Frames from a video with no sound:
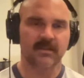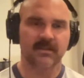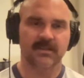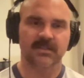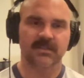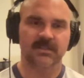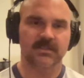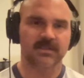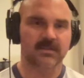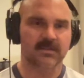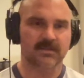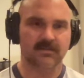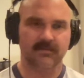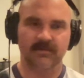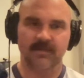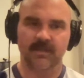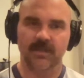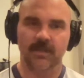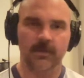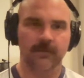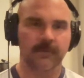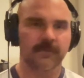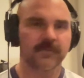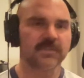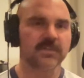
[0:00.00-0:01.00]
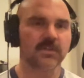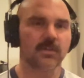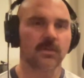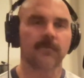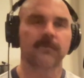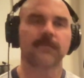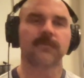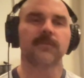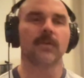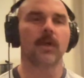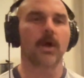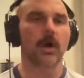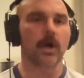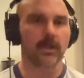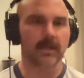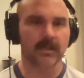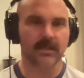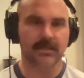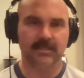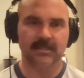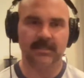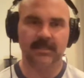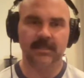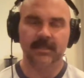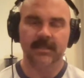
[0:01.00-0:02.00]
so
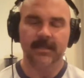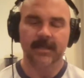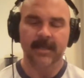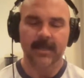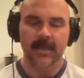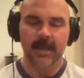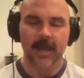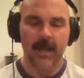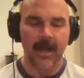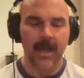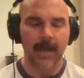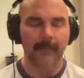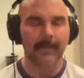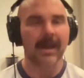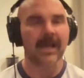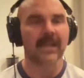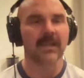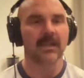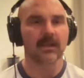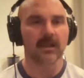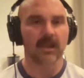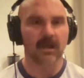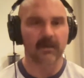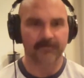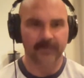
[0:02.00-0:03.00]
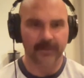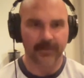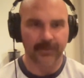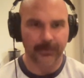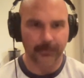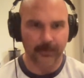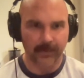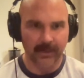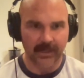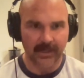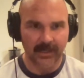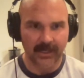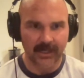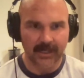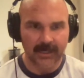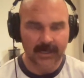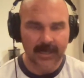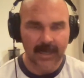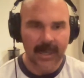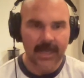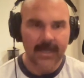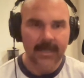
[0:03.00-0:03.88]
flawless. I love the 3D.